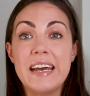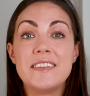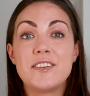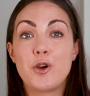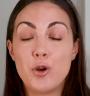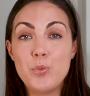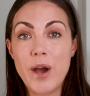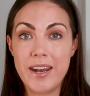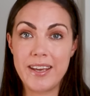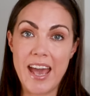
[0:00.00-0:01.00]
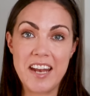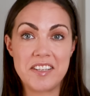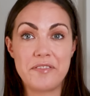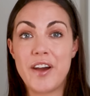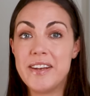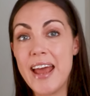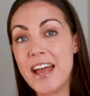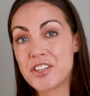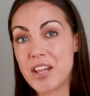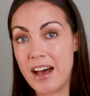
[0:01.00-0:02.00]
It's a good way to gauge the
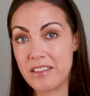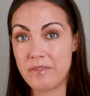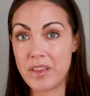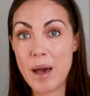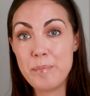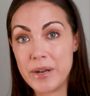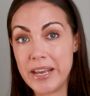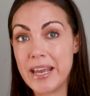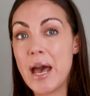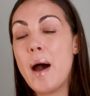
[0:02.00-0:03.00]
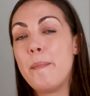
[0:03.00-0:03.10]
financial health of the company